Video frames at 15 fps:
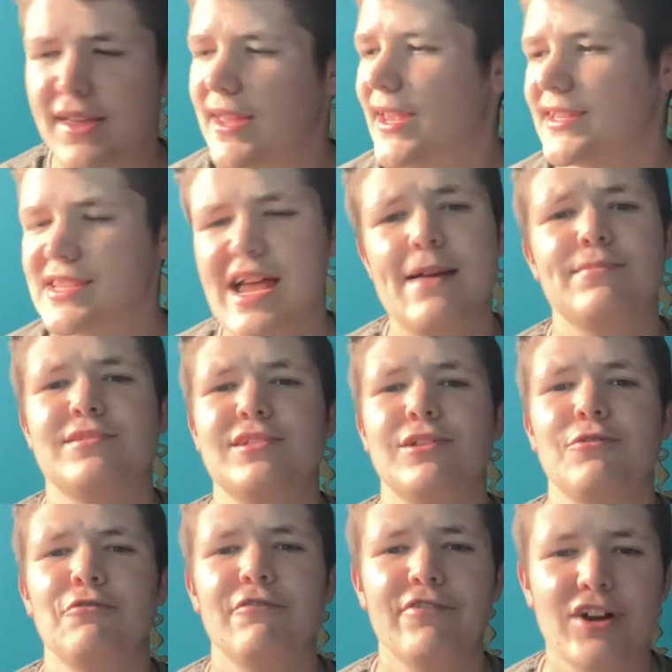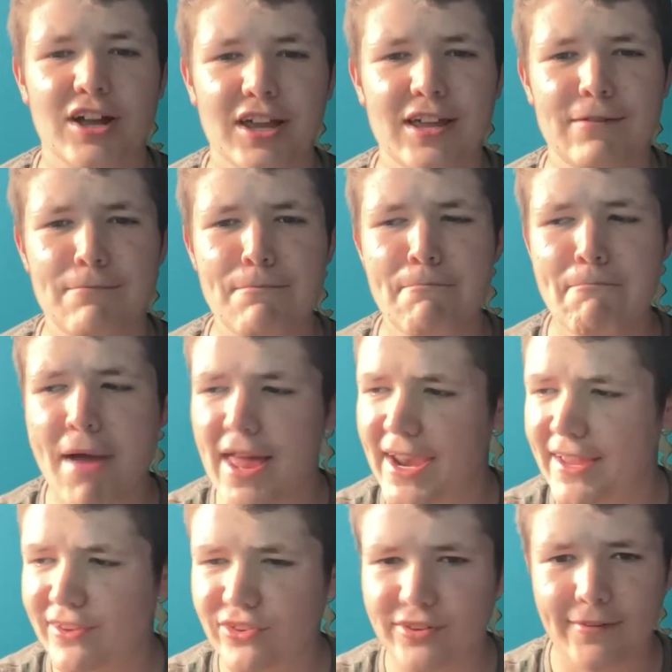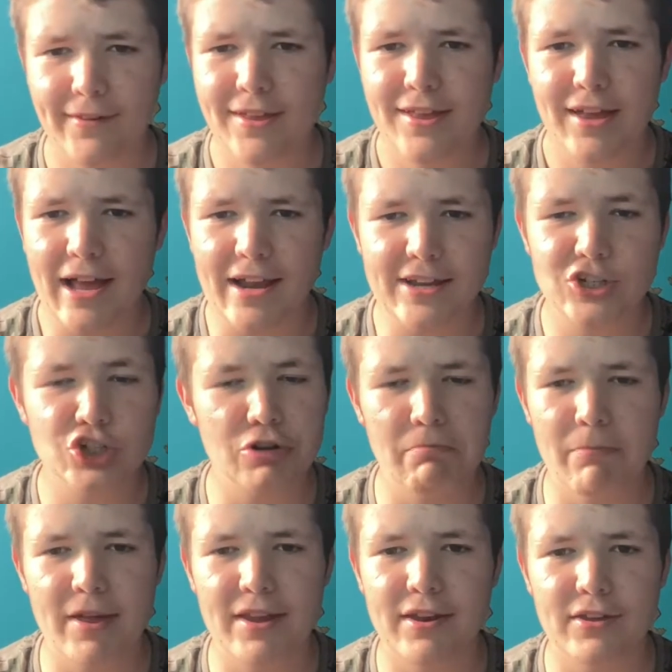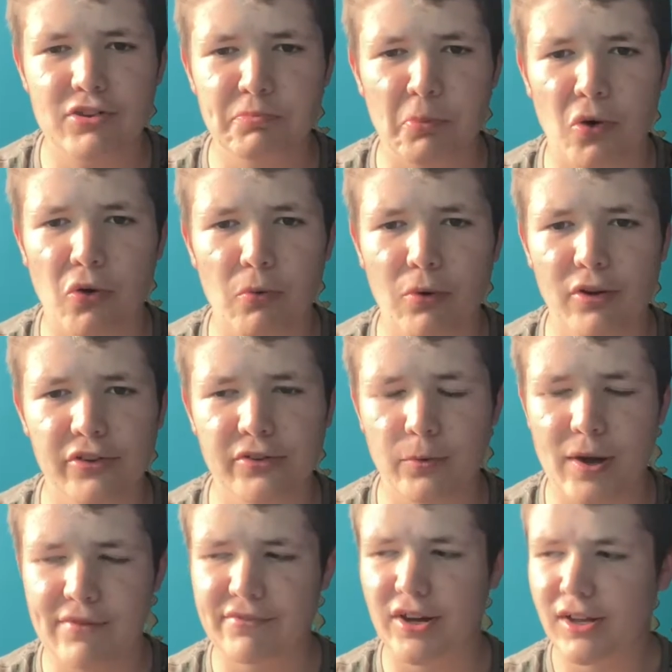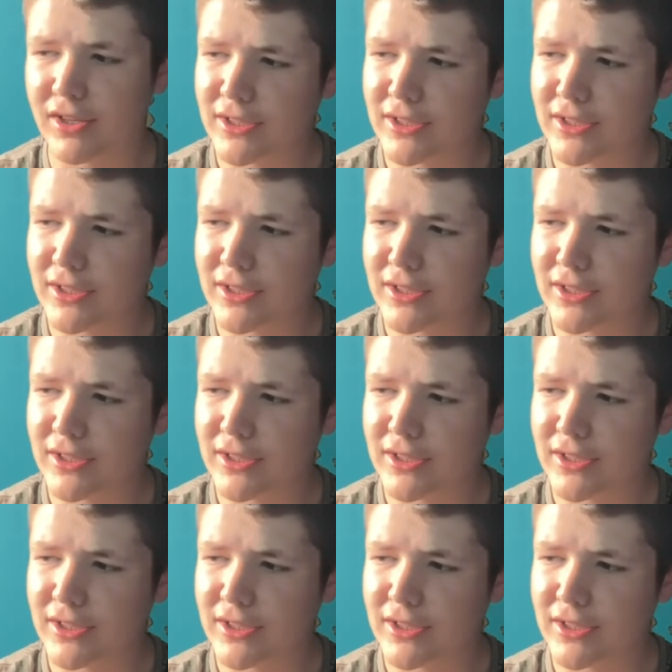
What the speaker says: He's an absolute fucking menace, and he shouldn't be in the sport whatsoever.